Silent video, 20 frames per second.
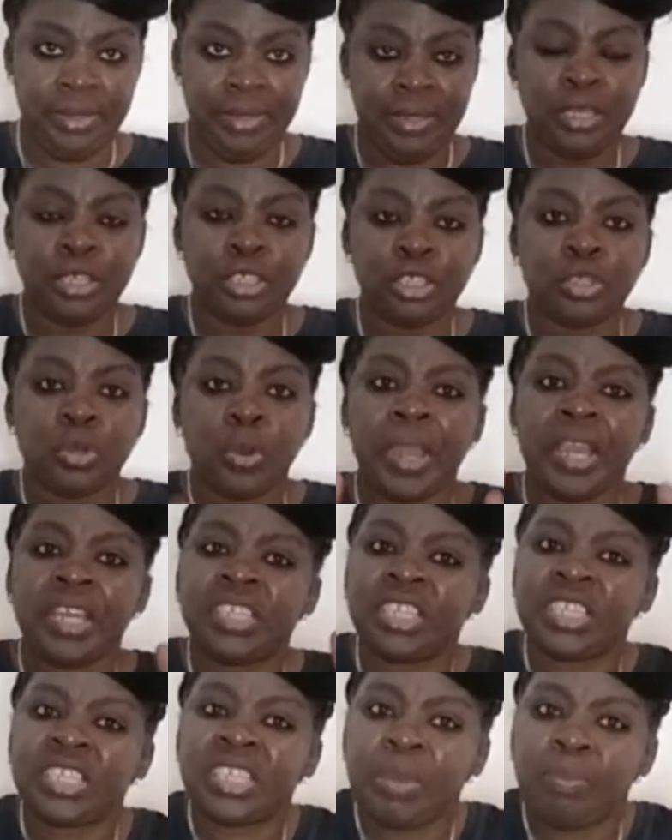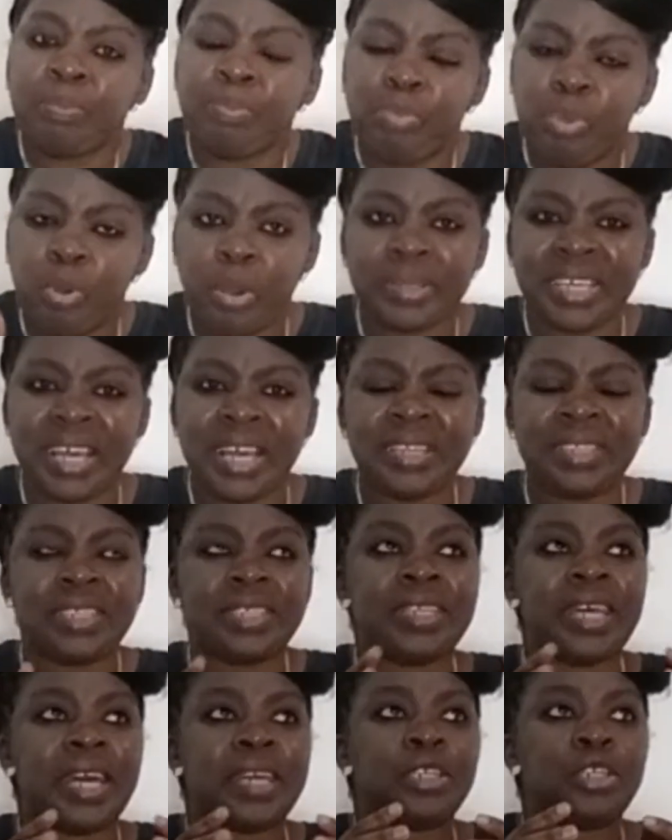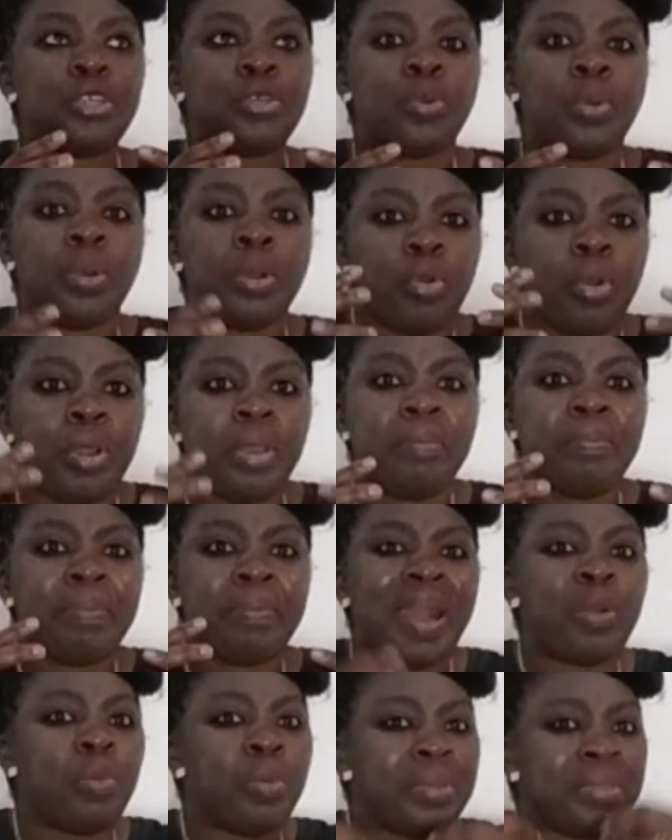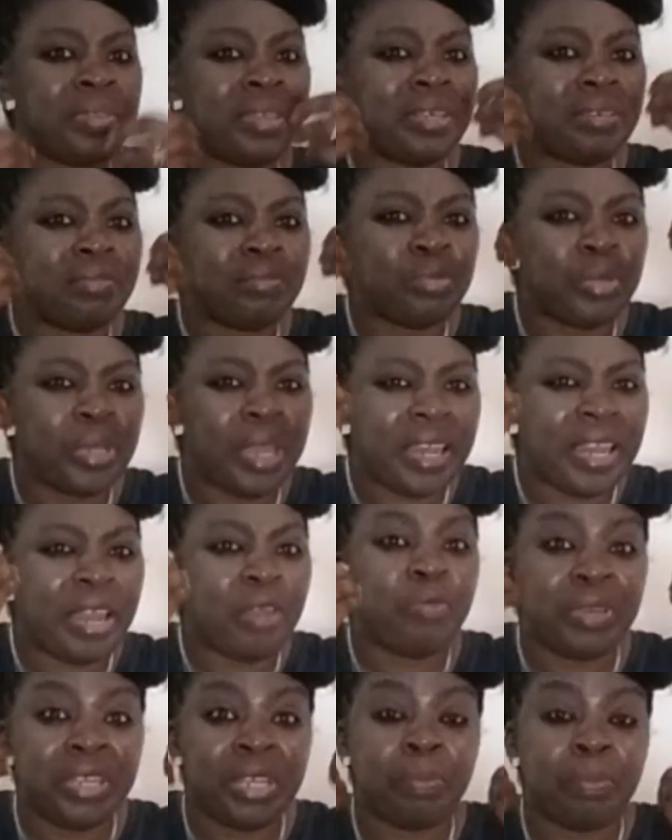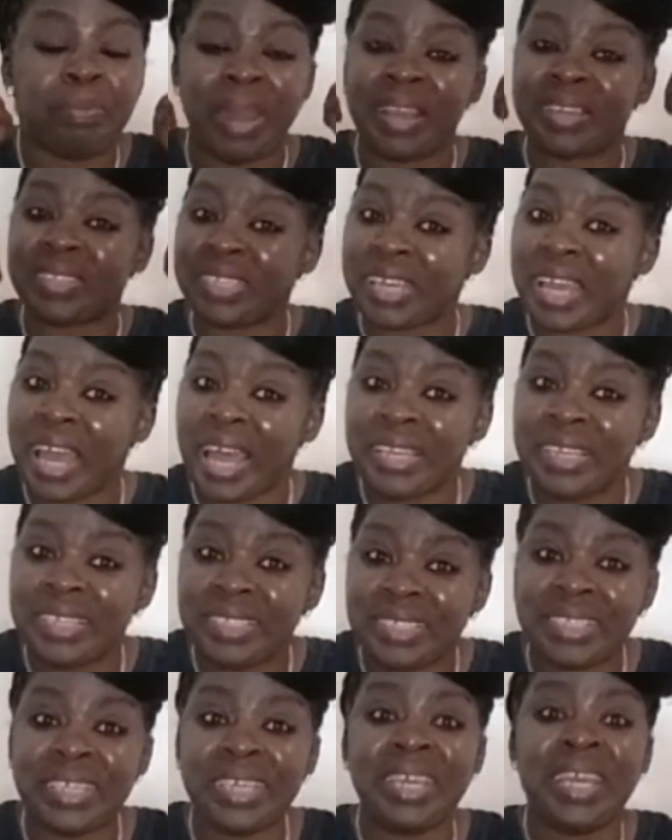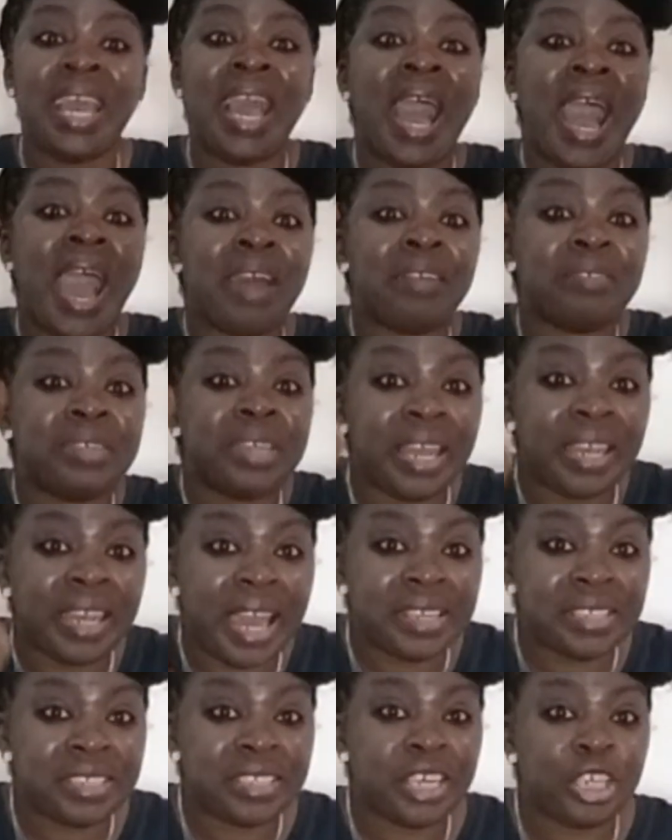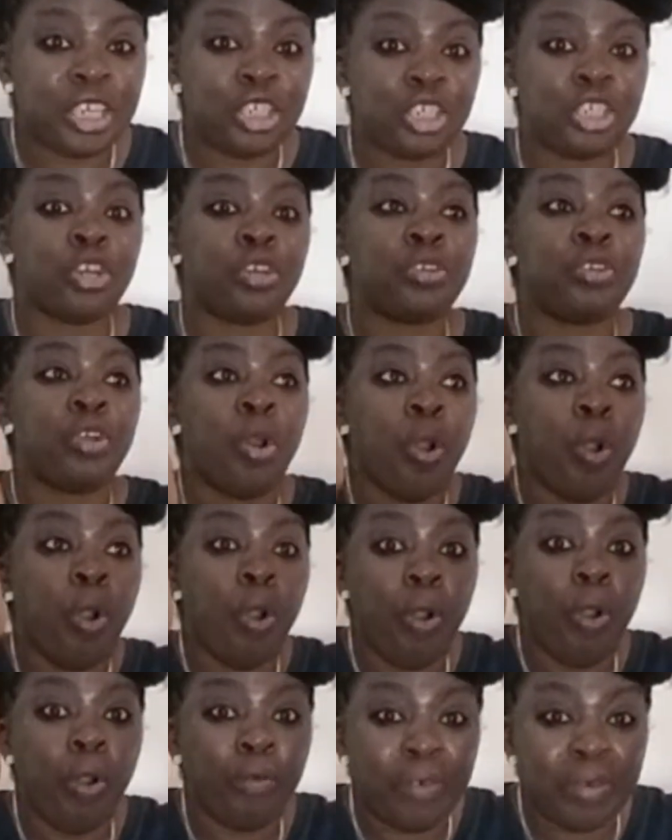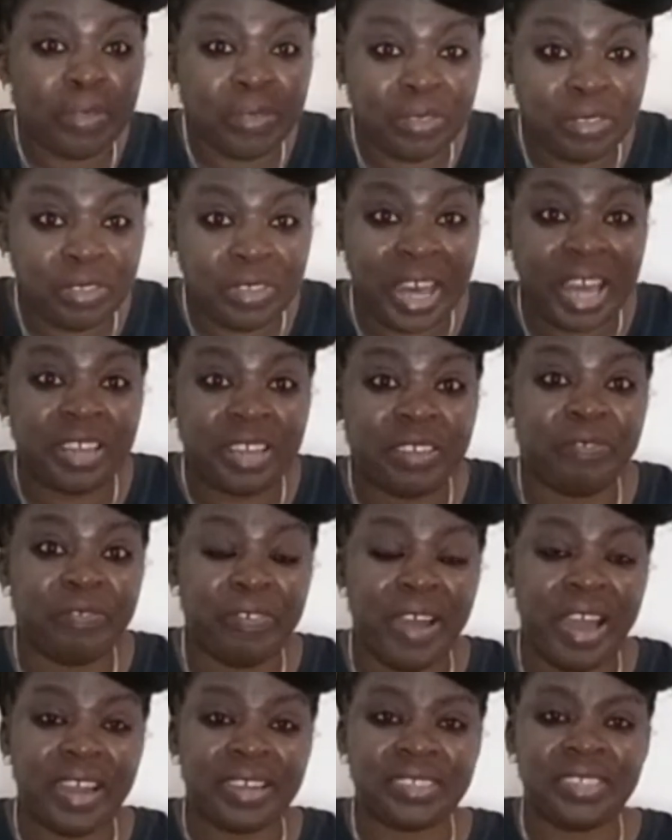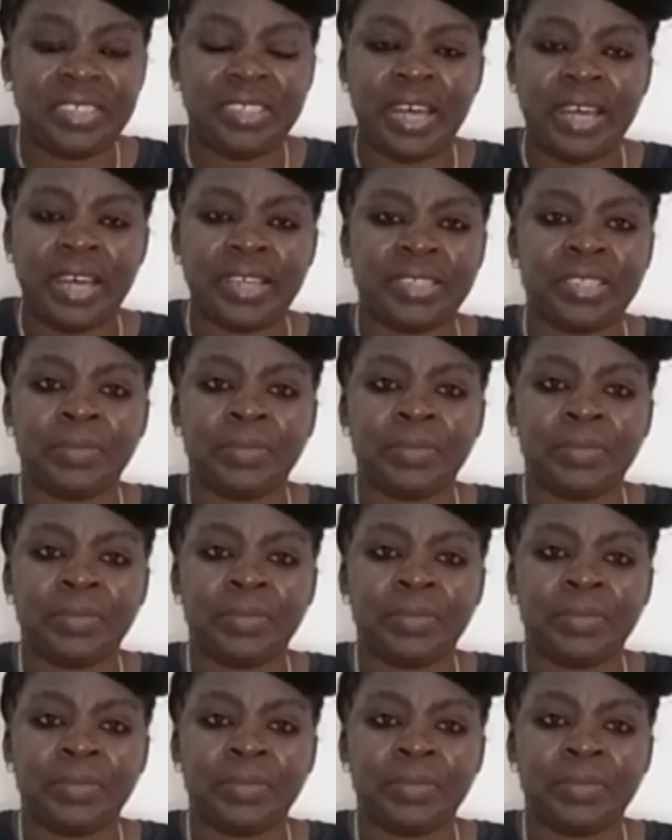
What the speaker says: So it is important that you are going back with the practicality and realization of that fact, that